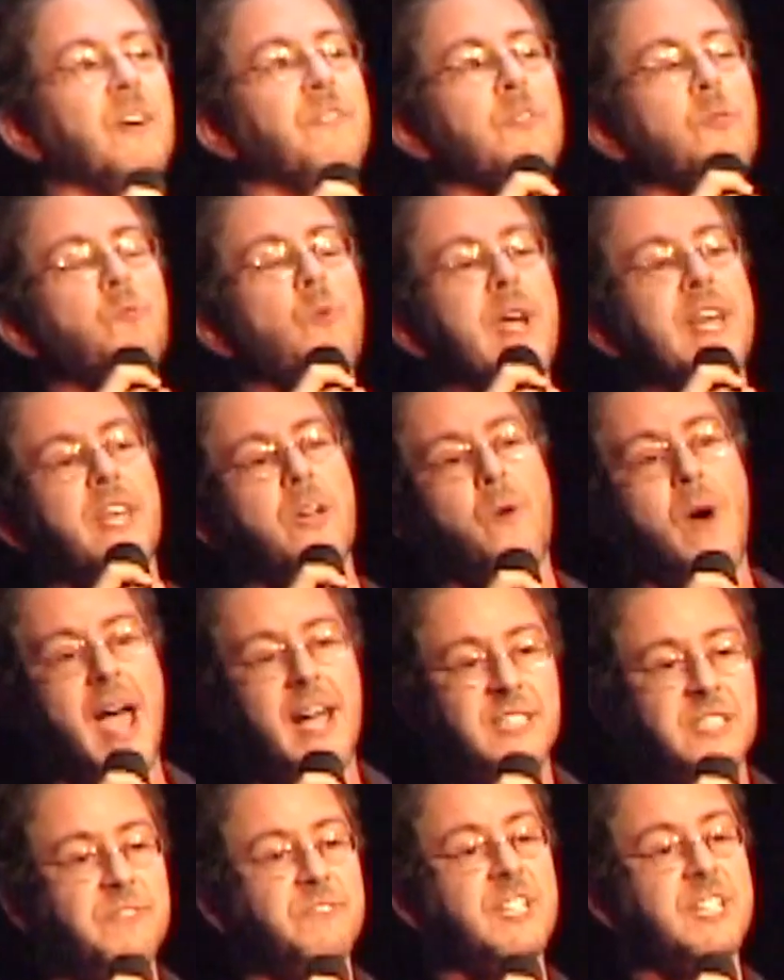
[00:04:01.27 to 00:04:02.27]
of the
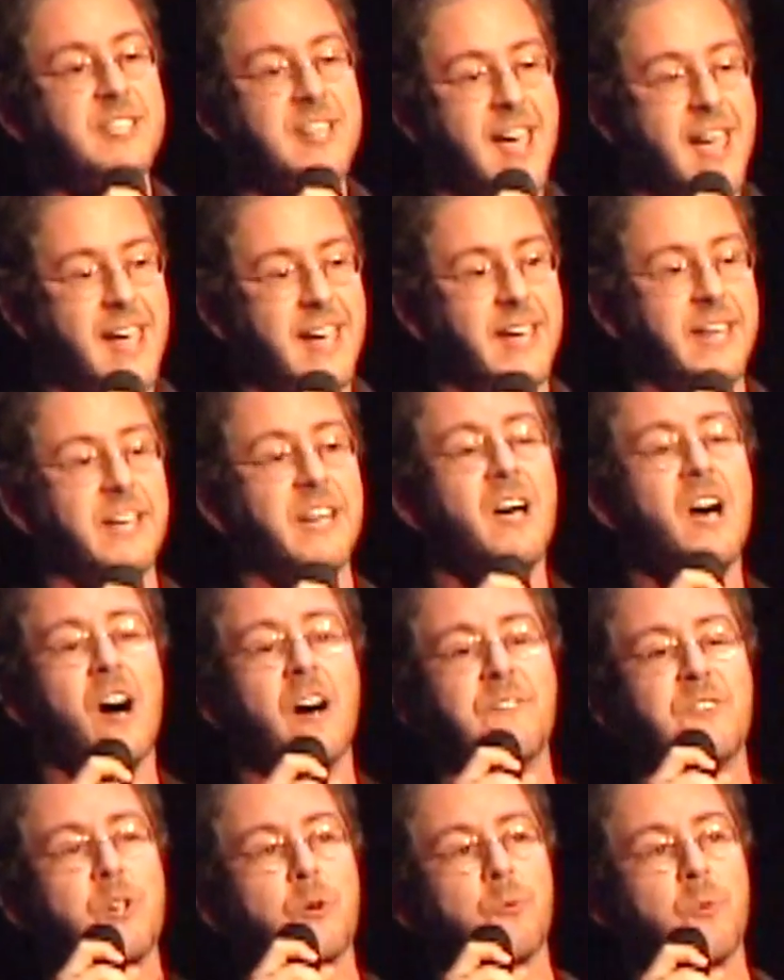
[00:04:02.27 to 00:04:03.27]
radioactive decay
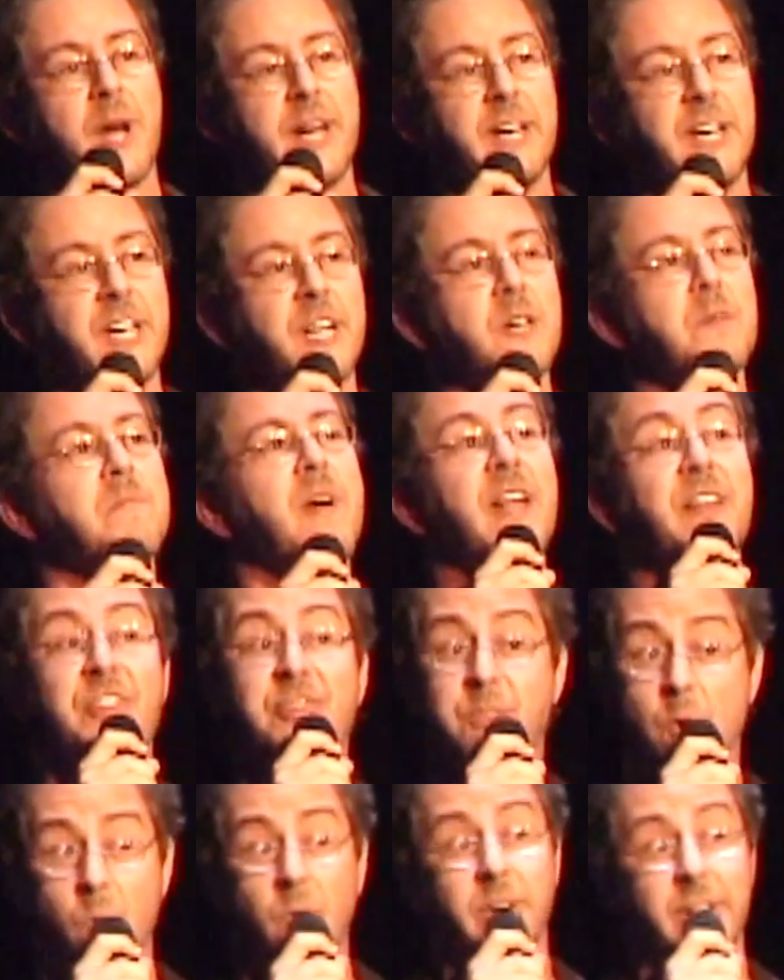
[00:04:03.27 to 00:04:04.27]
of uranium and
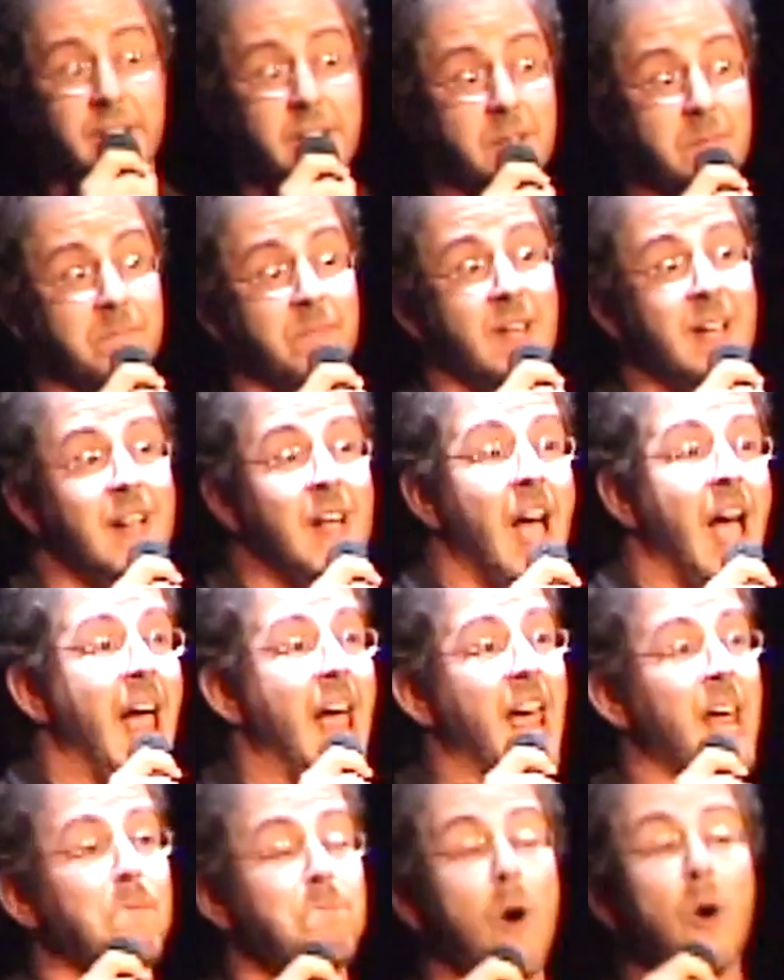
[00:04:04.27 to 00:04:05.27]
thorium.
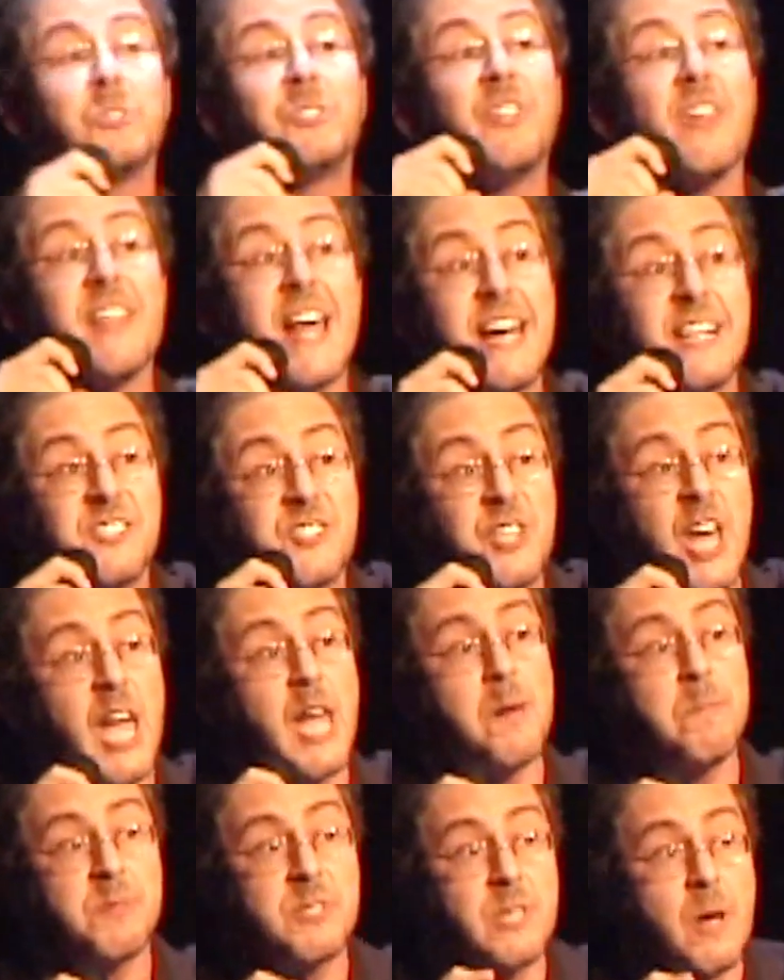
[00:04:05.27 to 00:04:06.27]
And most of that escapes.